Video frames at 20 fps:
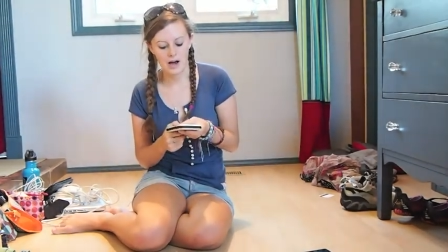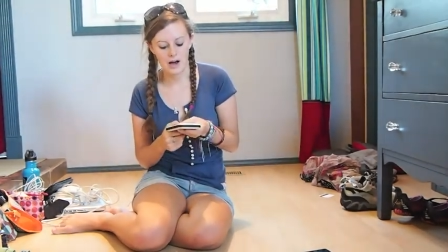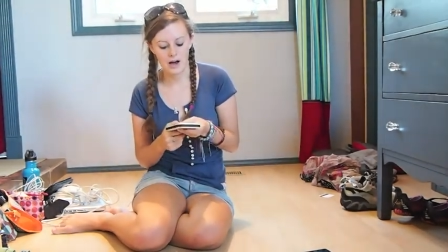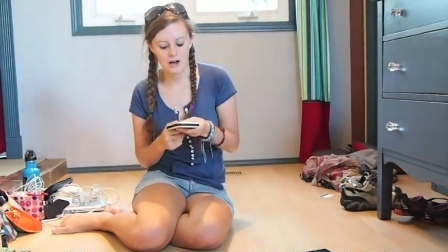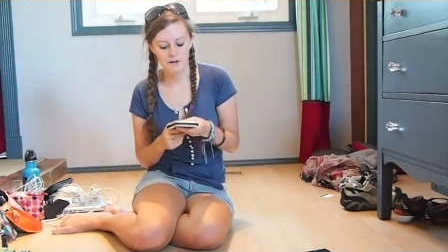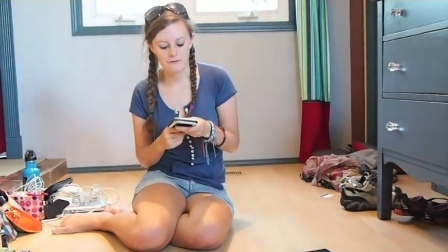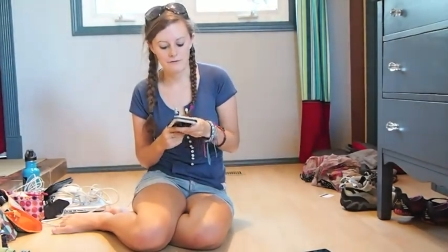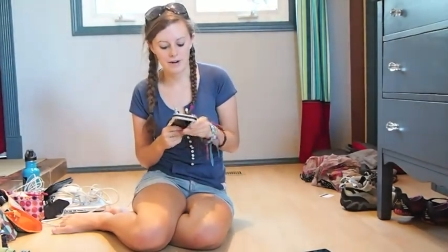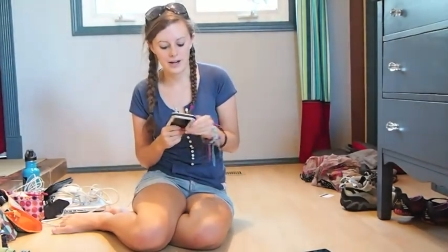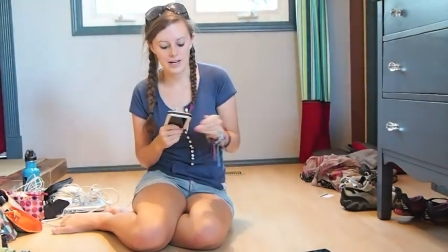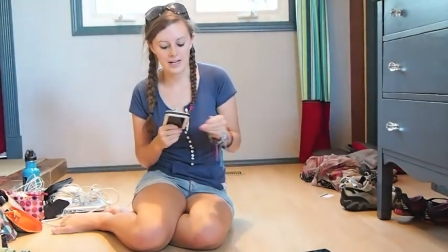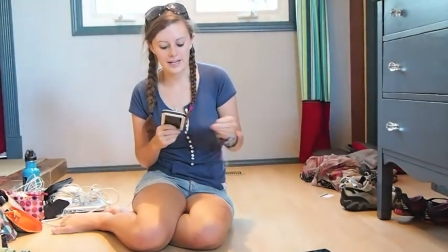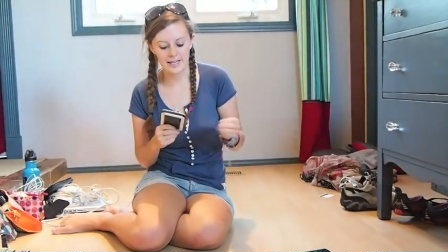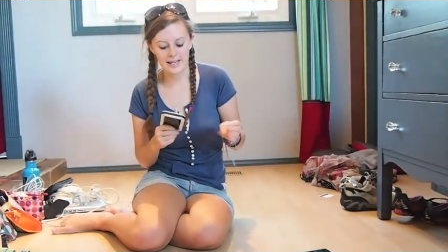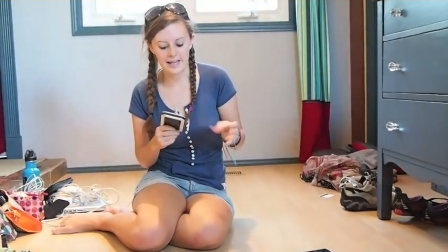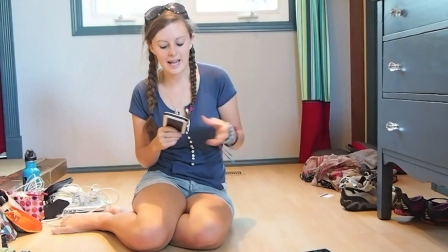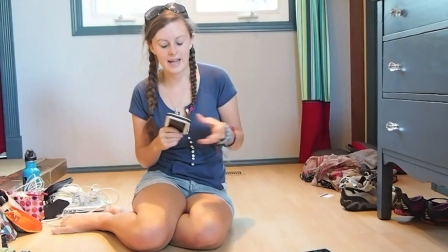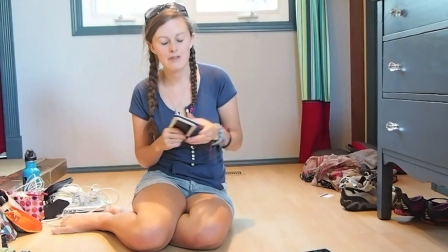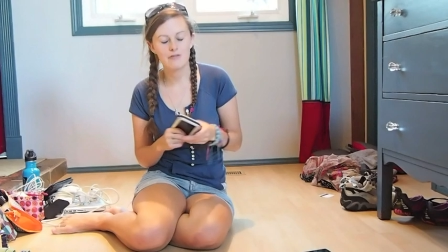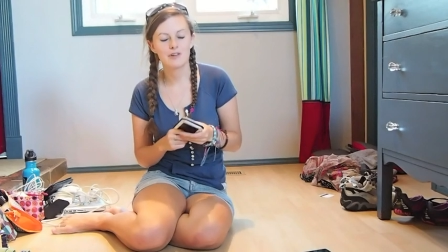I finally
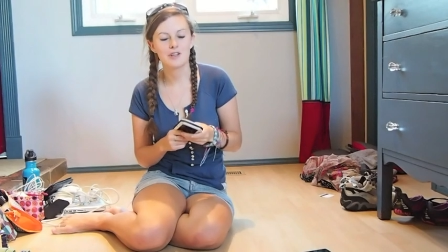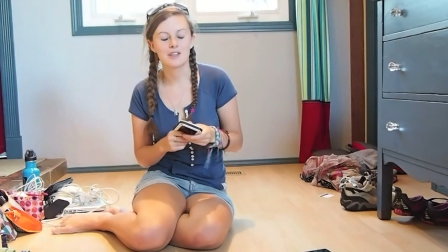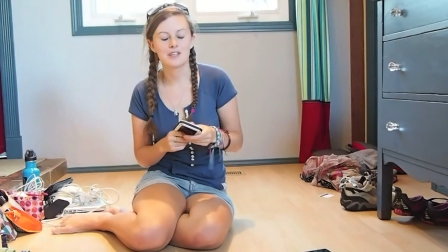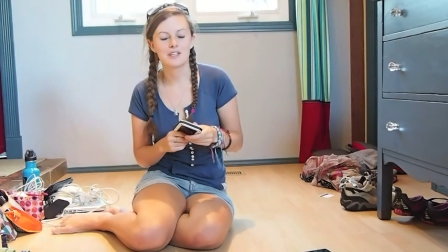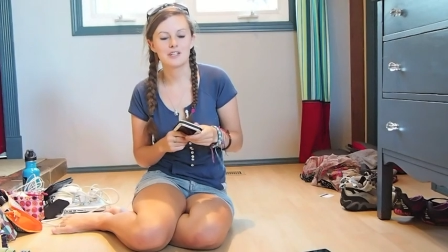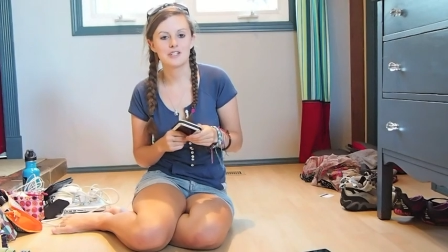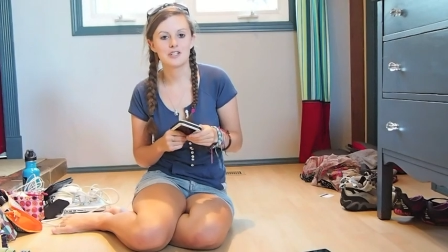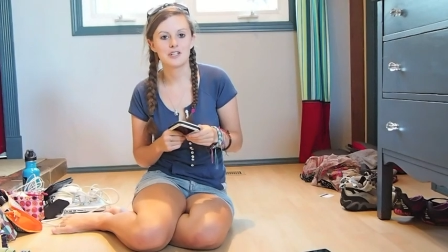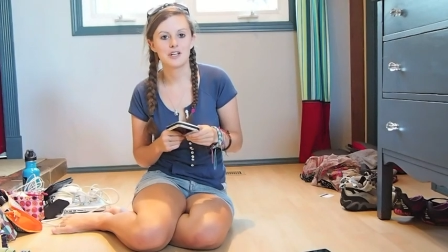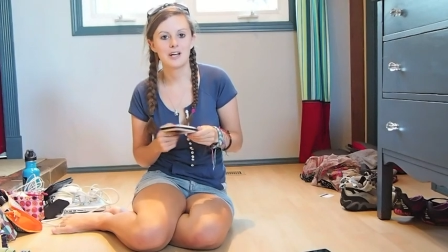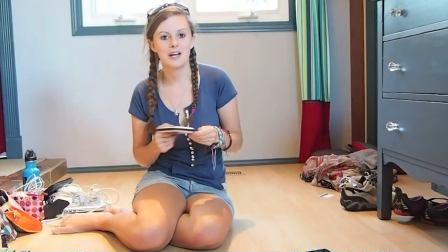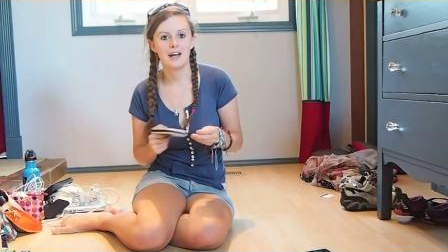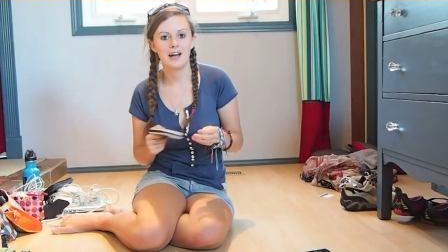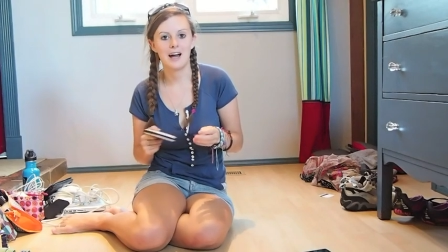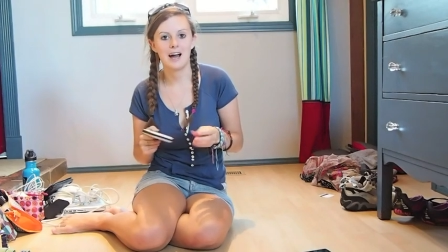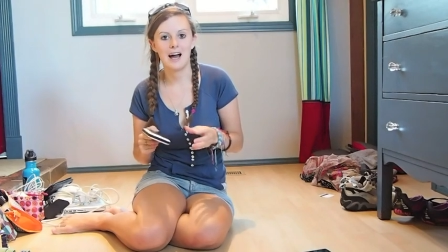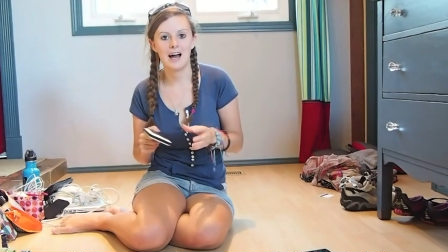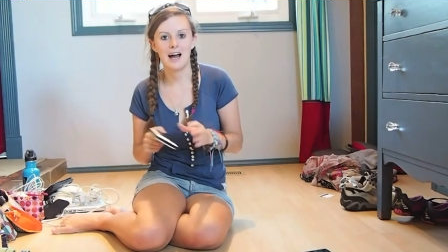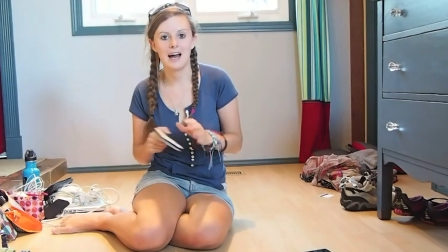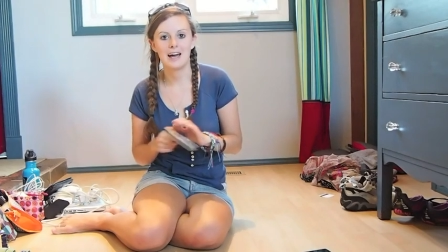gave in this year
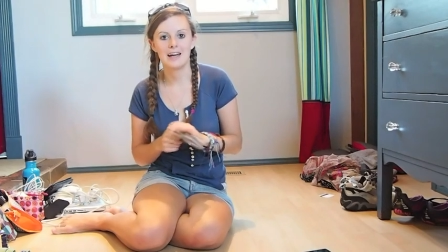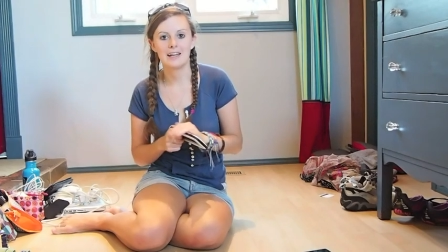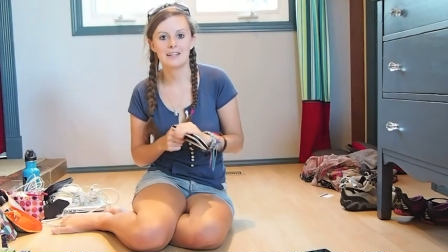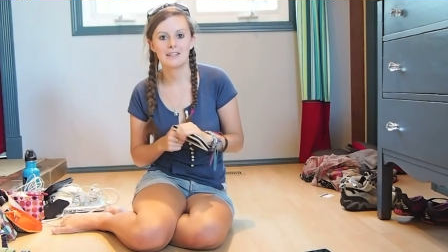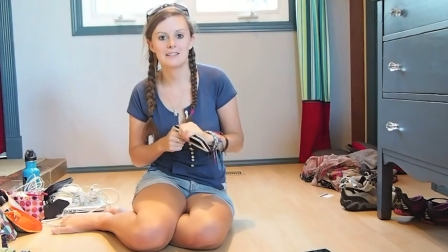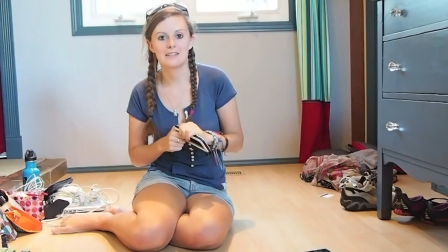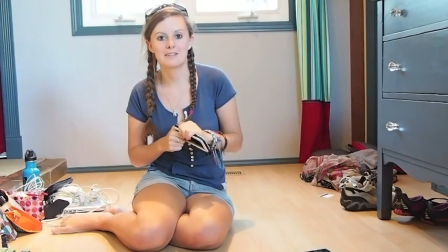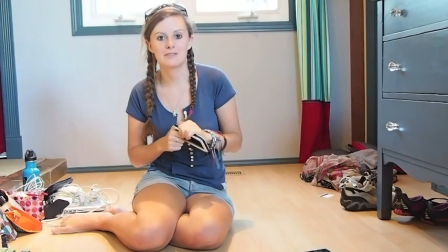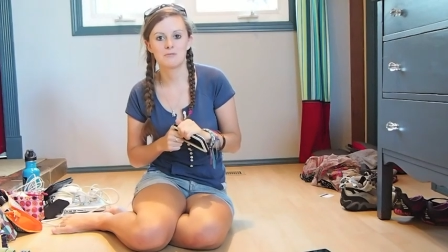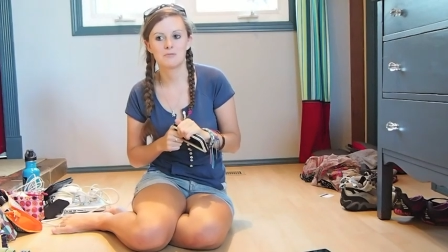and